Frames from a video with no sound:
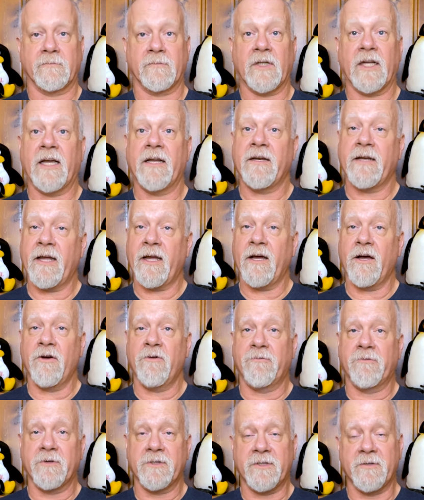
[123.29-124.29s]
And
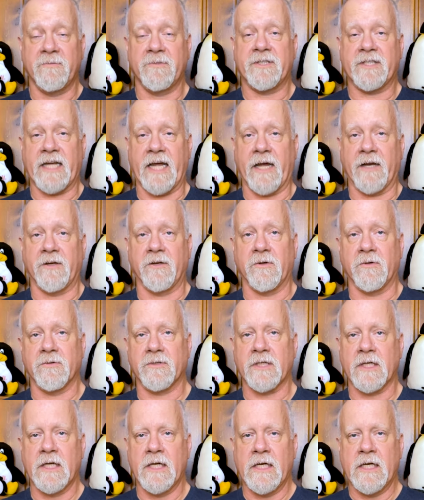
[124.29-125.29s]
now for some sad
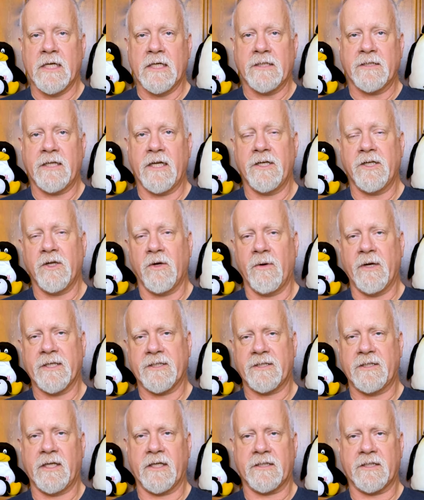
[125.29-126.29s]
news. CentOS
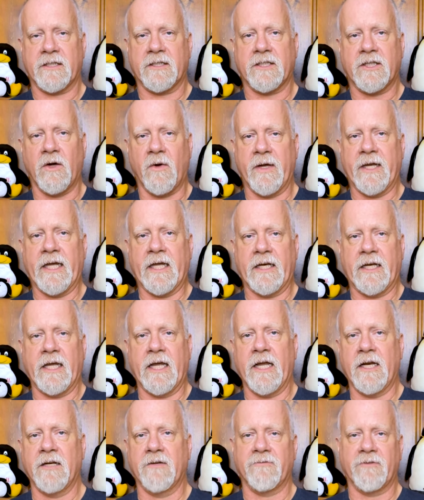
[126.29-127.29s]
6 is going into
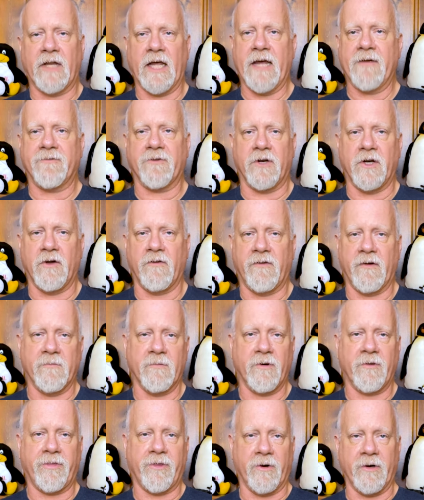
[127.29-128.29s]
end of life on
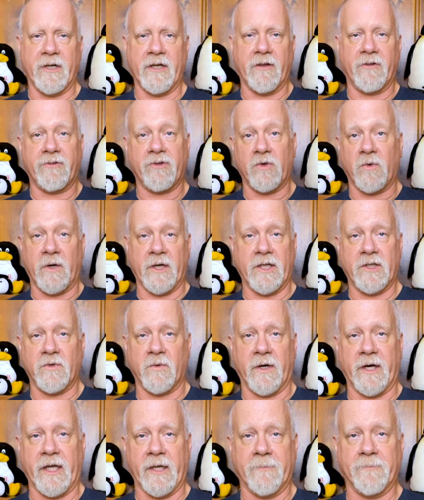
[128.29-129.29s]
November 30th,
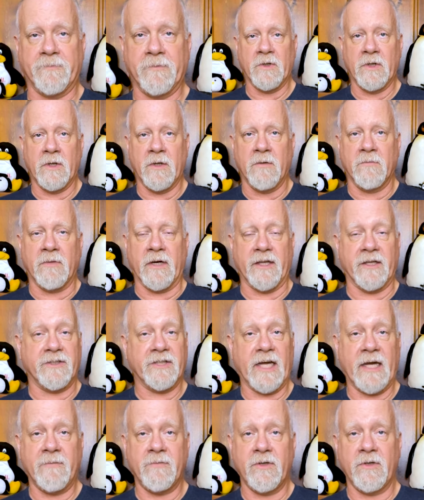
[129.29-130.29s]
2020. By the
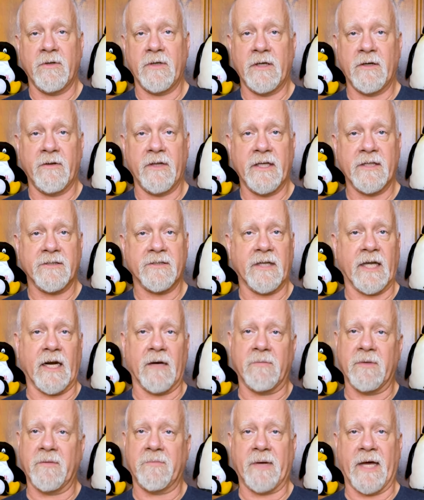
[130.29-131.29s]
time you hear this, that'll
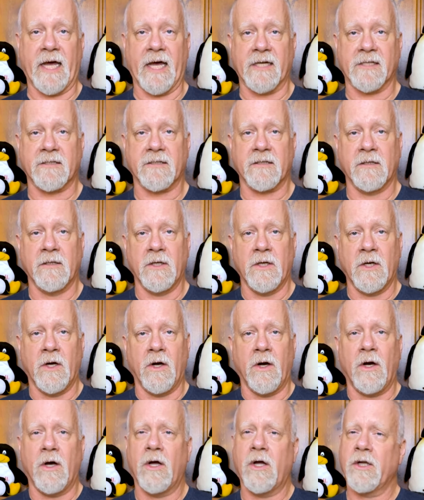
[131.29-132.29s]
be past.
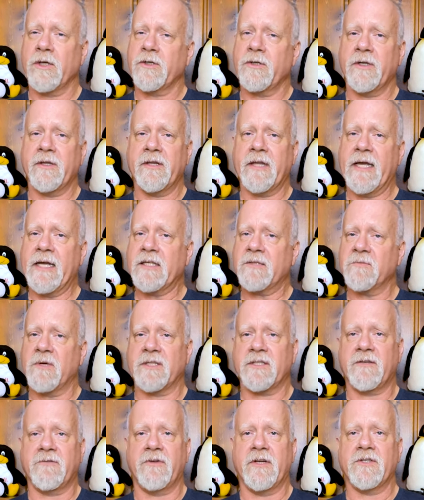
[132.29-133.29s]
All good things
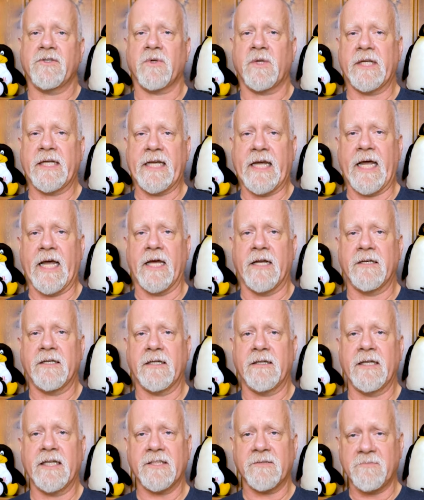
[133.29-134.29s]
must eventually end,
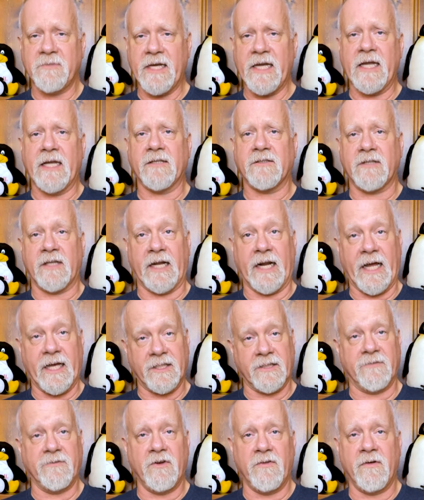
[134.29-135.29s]
and this means that as
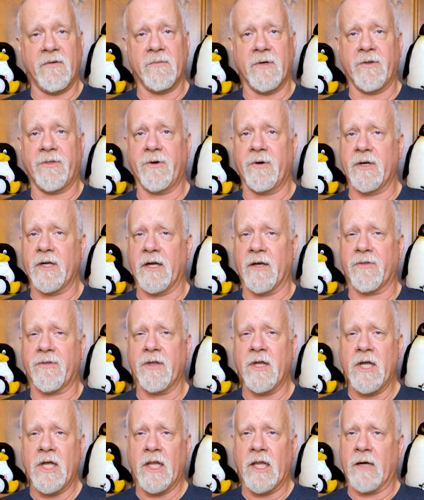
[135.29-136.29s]
of November 30th,
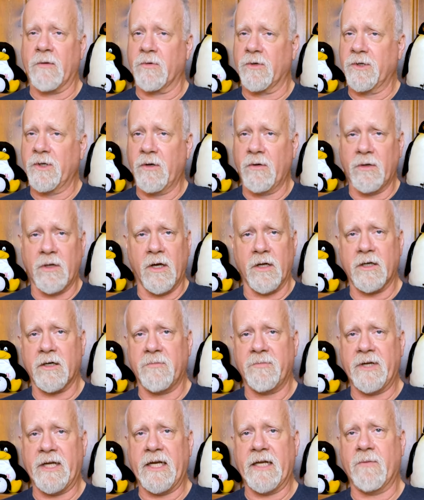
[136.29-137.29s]
there will no longer
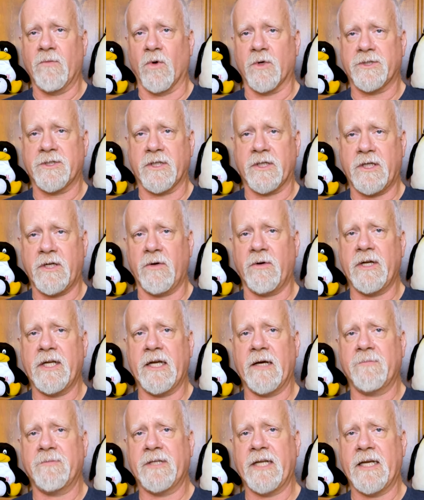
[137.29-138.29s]
be any more security
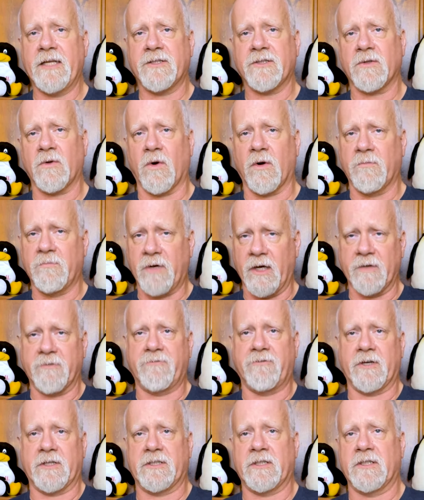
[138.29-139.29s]
updates or bug
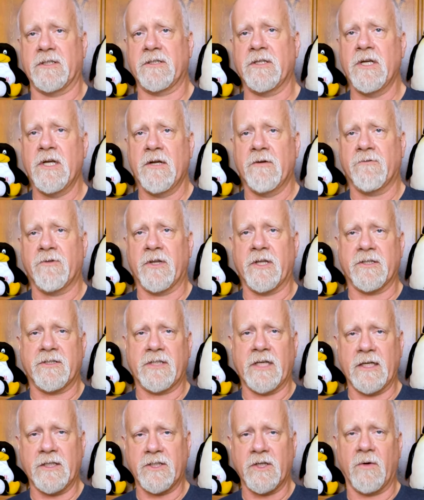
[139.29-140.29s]
fixes for the
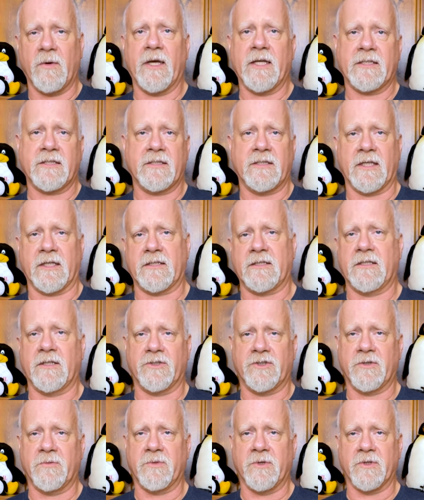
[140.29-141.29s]
CentOS 6
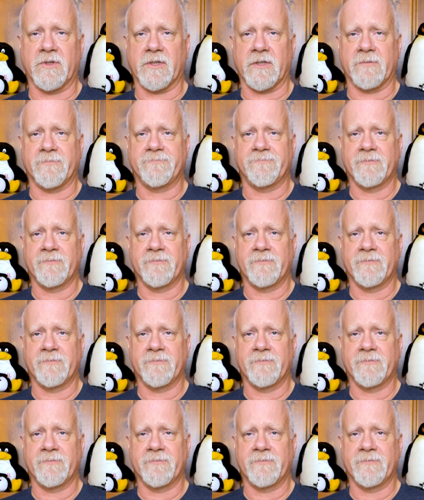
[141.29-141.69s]
distribution.